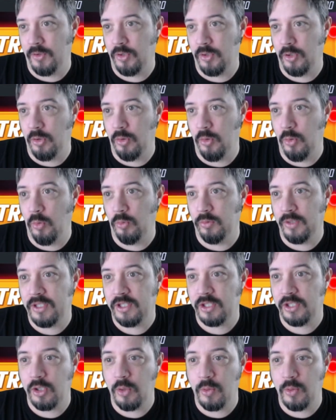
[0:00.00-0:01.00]
So
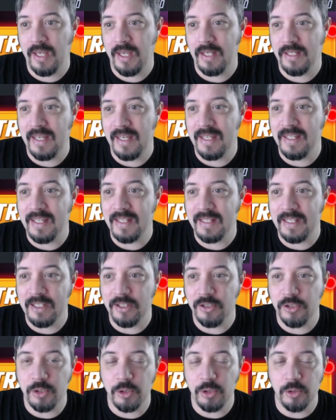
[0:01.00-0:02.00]
let's go ahead and get
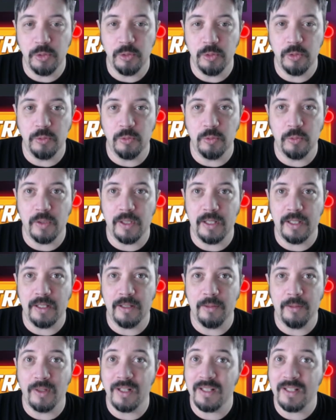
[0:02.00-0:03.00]
into
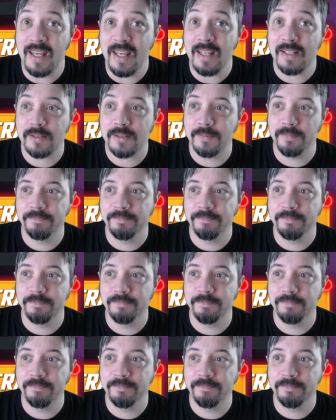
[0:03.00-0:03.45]
what it takes.